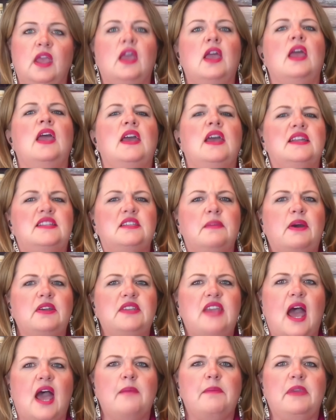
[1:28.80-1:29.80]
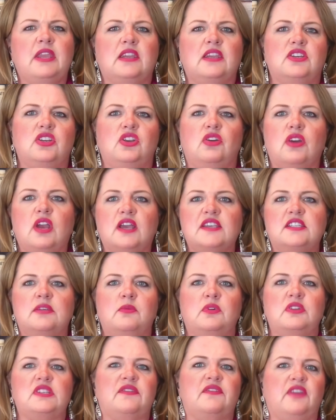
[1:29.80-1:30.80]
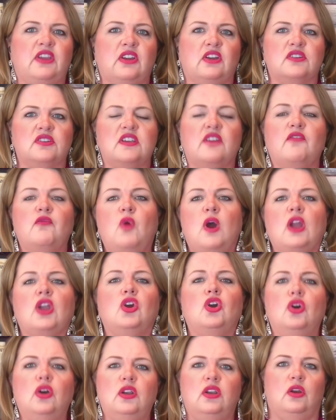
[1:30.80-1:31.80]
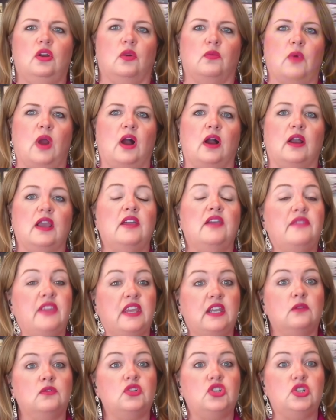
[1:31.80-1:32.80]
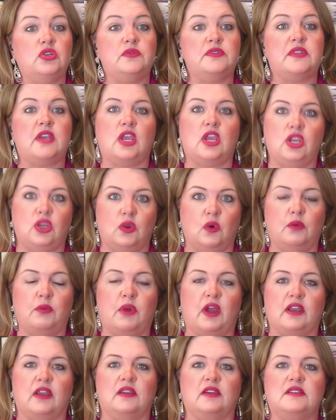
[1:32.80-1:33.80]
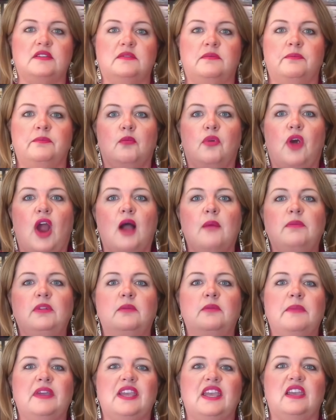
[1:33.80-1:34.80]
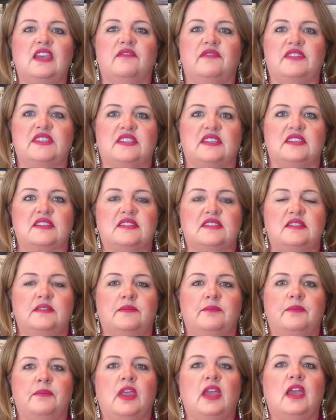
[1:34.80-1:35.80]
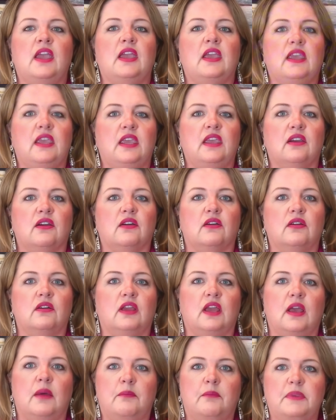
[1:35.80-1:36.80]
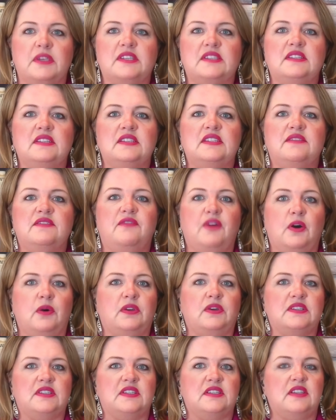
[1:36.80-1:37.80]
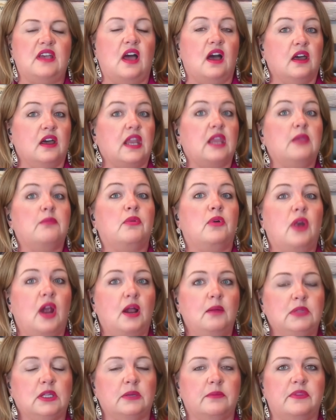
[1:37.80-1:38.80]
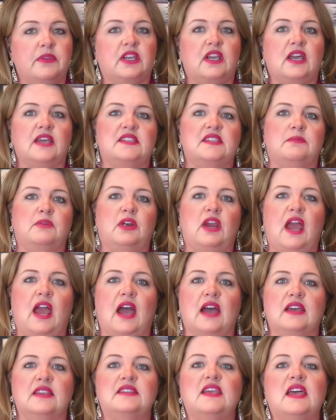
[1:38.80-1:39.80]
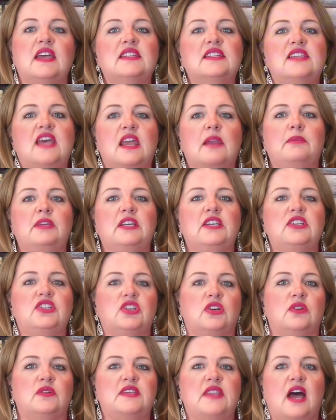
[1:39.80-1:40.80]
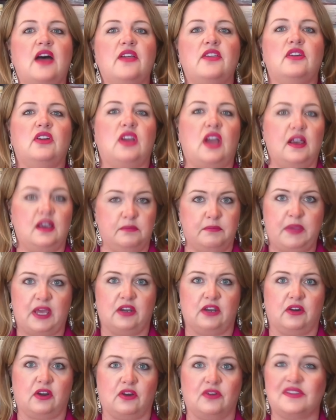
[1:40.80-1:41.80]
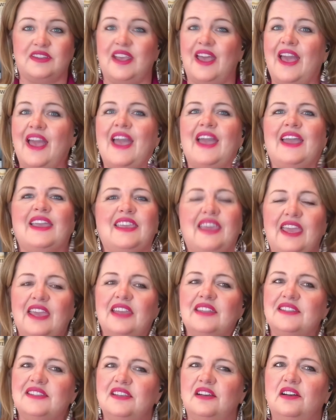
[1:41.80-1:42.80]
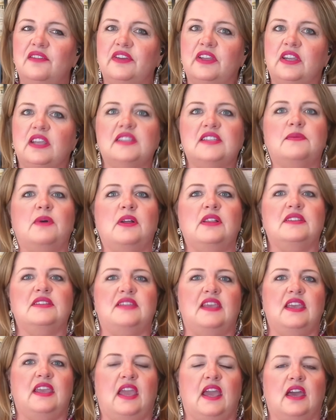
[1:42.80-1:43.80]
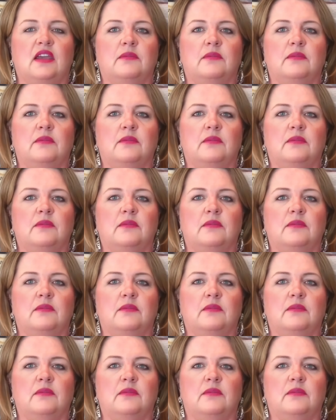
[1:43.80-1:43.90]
It's about tapping into your customers' fears of what could go wrong if they don't choose your product. Problem emphasis. Here, a business focuses on a problem the customer has and subtly shows how their competitors can't solve it as well as they can.